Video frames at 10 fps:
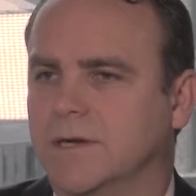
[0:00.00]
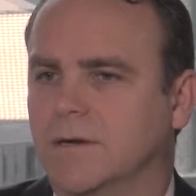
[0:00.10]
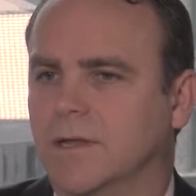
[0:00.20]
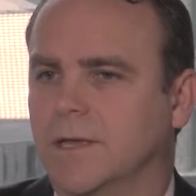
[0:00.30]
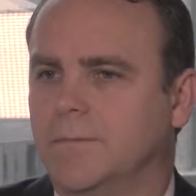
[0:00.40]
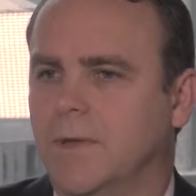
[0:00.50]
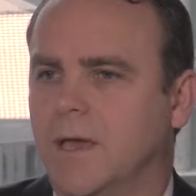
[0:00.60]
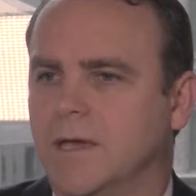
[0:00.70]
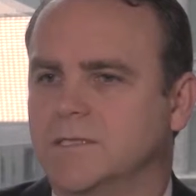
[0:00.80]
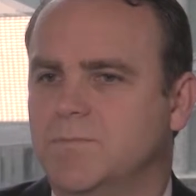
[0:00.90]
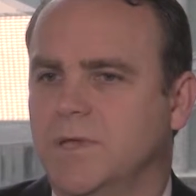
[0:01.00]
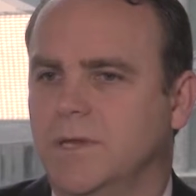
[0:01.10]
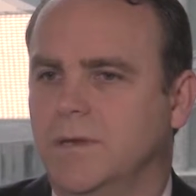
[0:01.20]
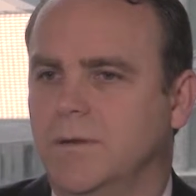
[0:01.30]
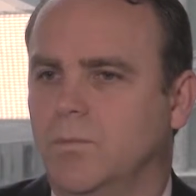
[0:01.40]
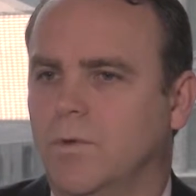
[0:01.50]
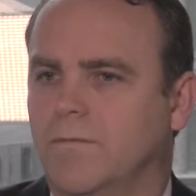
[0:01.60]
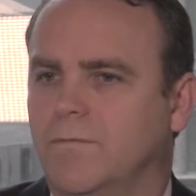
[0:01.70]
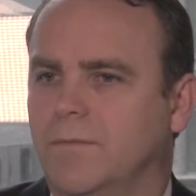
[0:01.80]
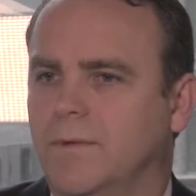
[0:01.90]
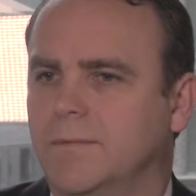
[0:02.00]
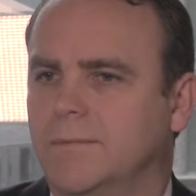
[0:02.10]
certainly, has been we've